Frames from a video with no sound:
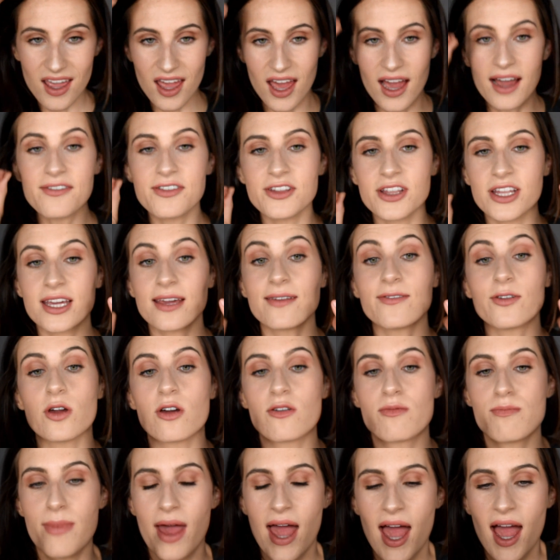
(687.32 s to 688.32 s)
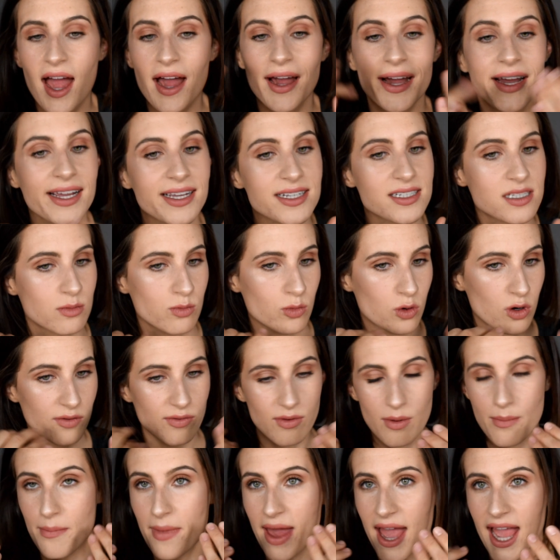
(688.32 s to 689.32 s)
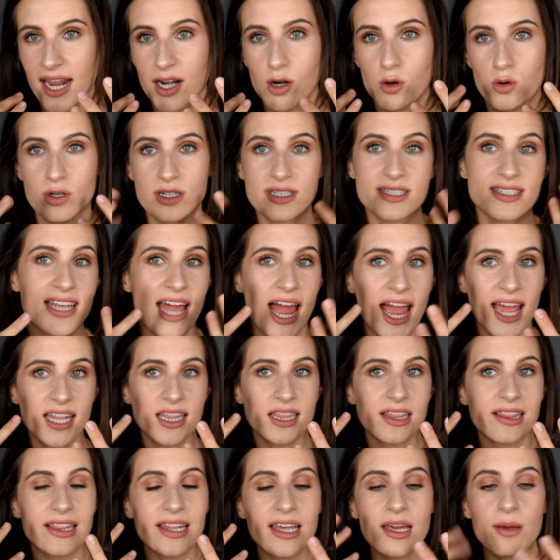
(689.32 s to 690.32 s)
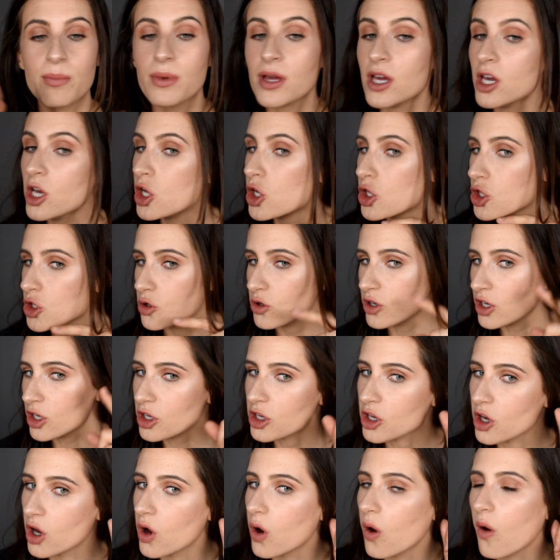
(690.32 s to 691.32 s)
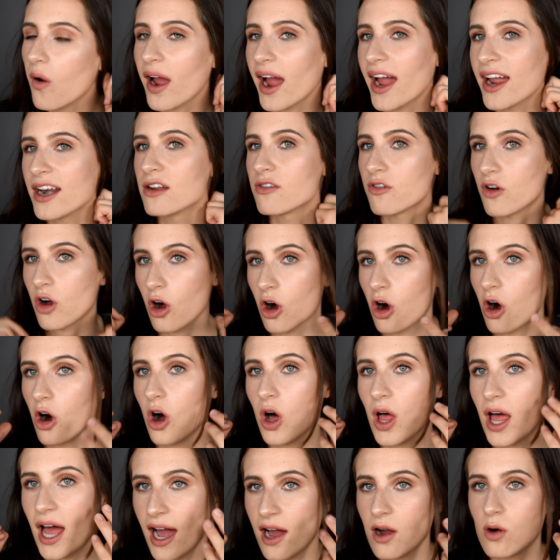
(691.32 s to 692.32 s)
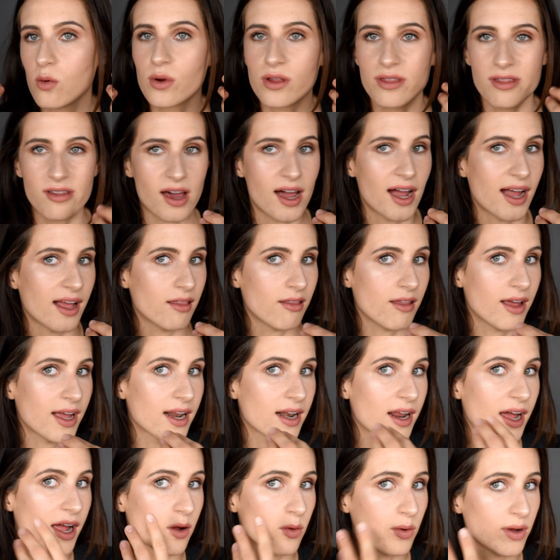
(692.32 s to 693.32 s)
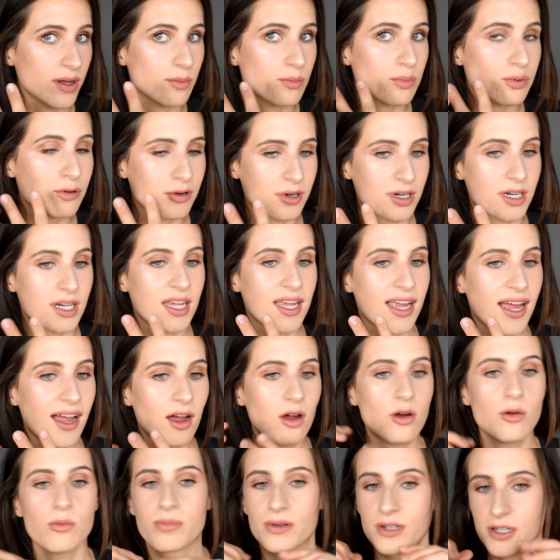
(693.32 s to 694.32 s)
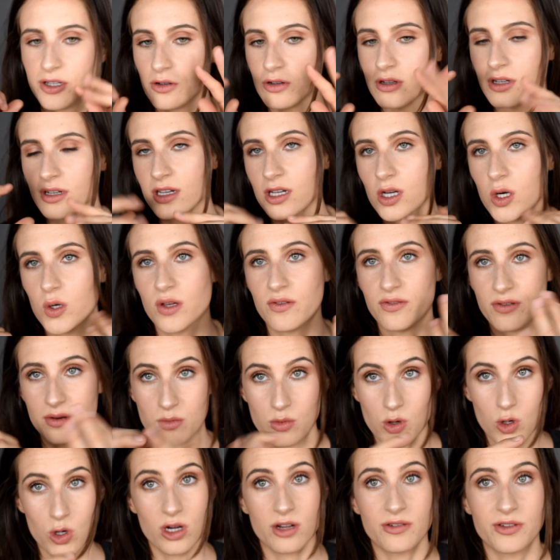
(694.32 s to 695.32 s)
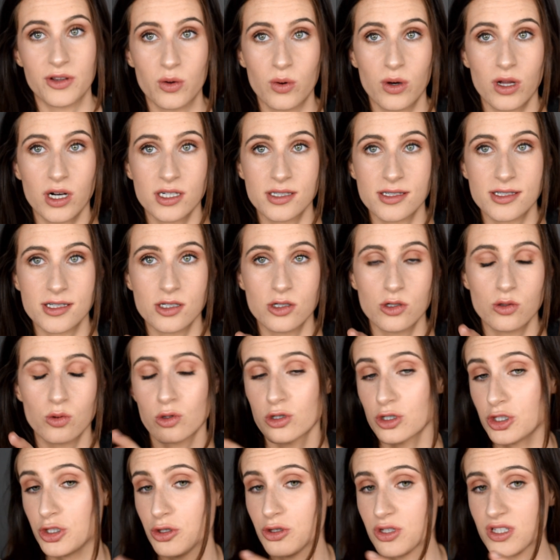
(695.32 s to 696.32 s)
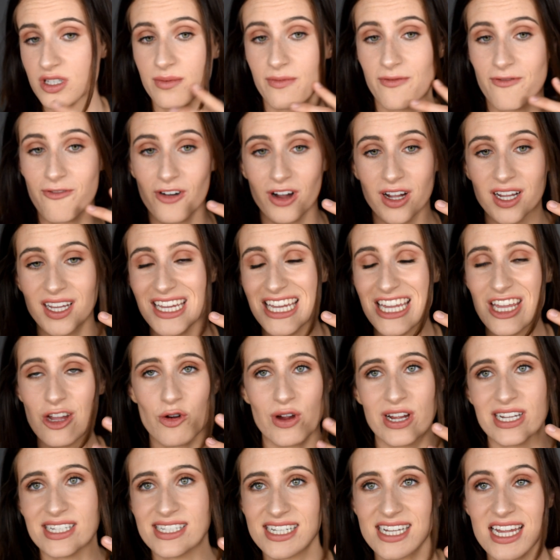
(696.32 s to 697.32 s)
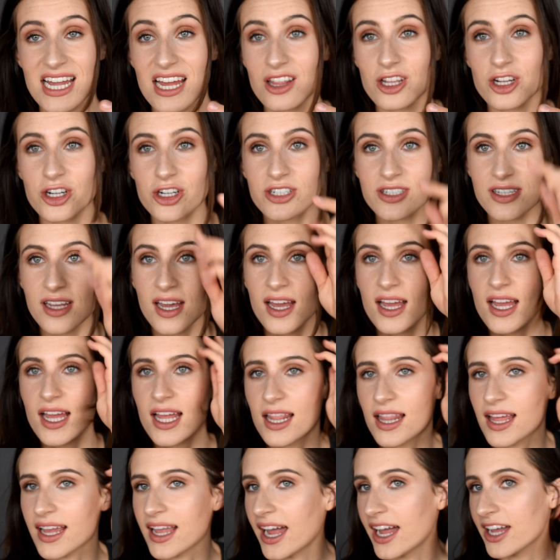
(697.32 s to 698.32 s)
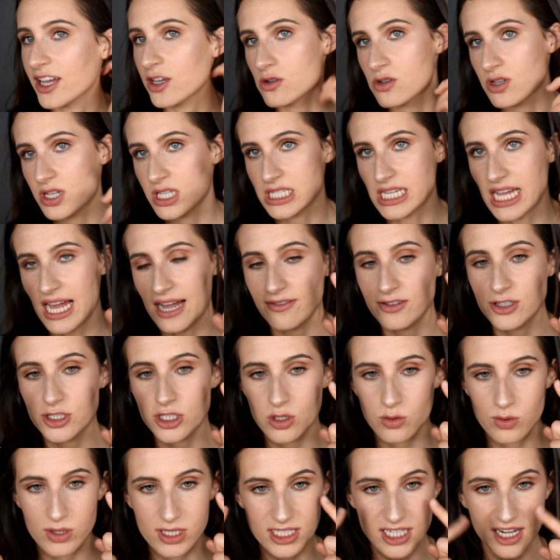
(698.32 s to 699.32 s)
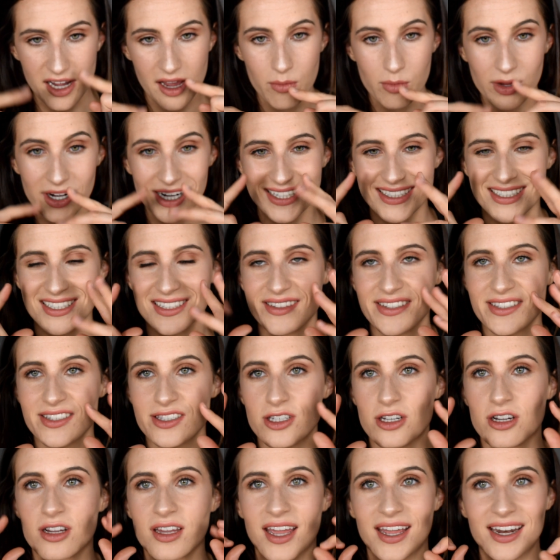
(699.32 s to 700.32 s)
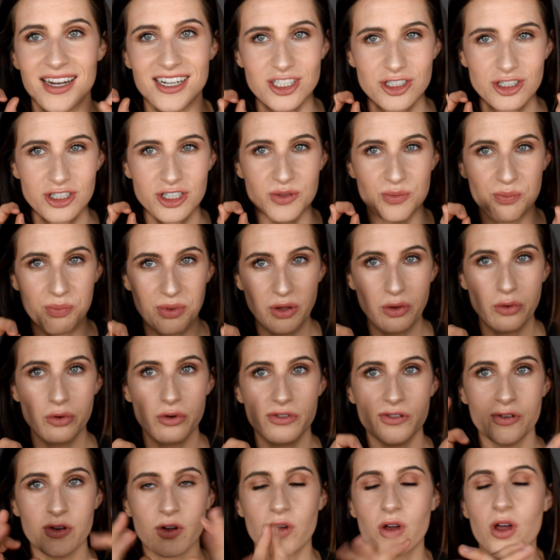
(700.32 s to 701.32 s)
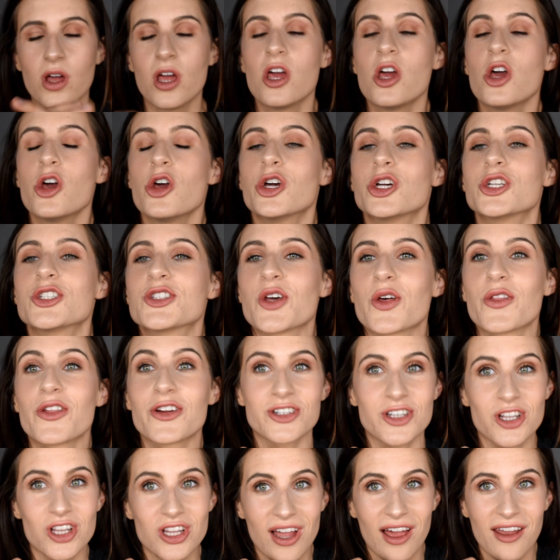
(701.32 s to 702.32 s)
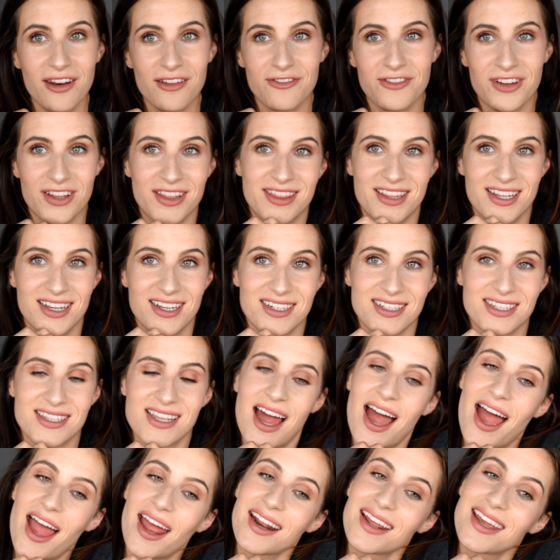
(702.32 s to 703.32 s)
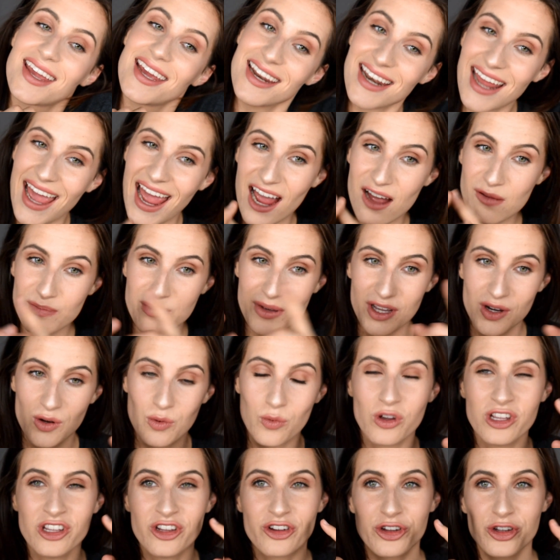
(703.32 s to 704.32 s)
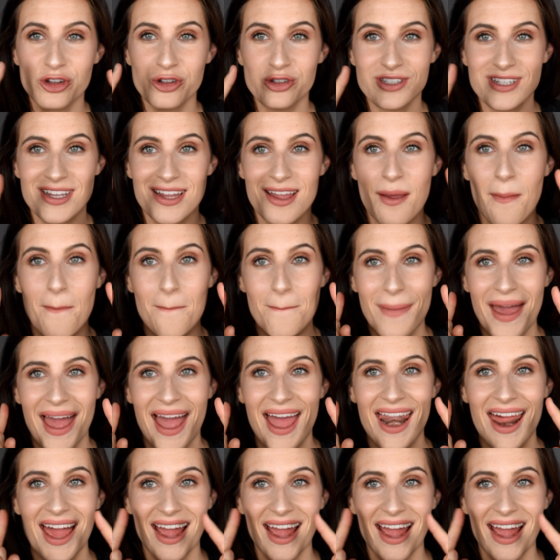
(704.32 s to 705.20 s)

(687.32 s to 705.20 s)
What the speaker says: I feel like if you have matte eyes and more of a matte or satin lip, you can go kind of all out with the highlight. I went pretty out, but you can go even more if you wanted to, or use some funky, crazy colors. Like I used lavender one time when I did this look, and it's just beautiful. So there's a lot of fun things that can happen when you're using matte